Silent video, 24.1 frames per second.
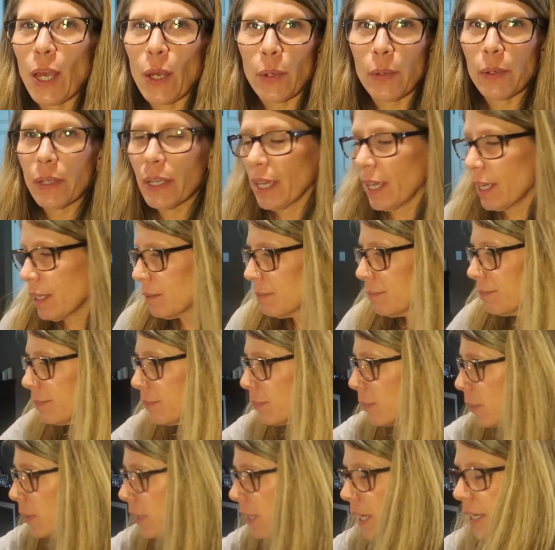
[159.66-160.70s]
okay,
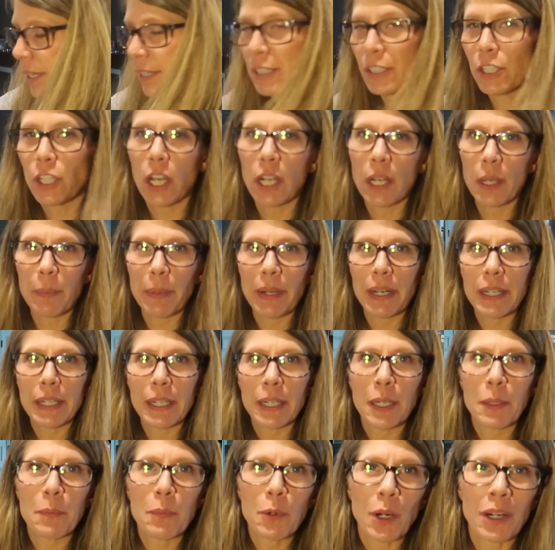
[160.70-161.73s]
we're not gonna talk about
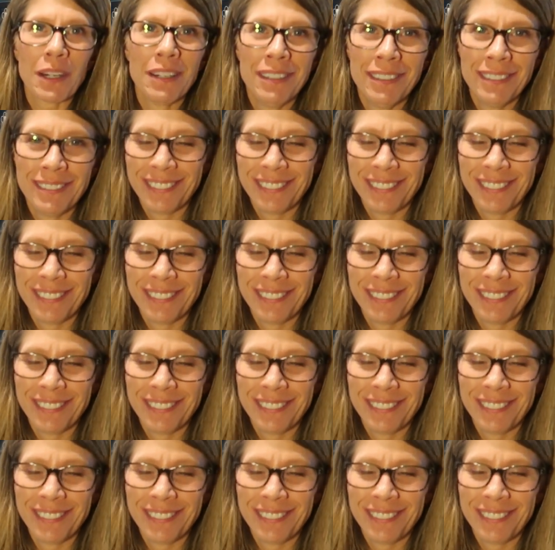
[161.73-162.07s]
it anymore.